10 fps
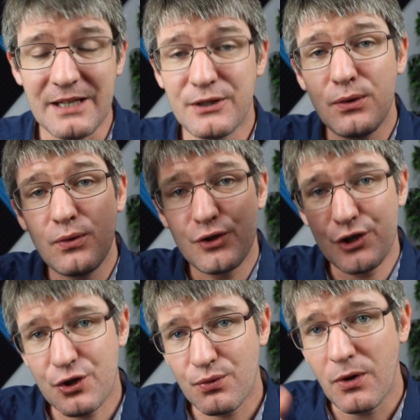Now do
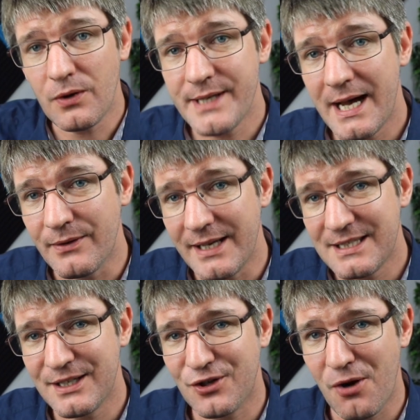scroll down
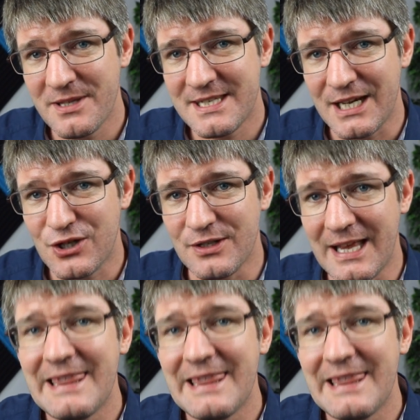into the comment section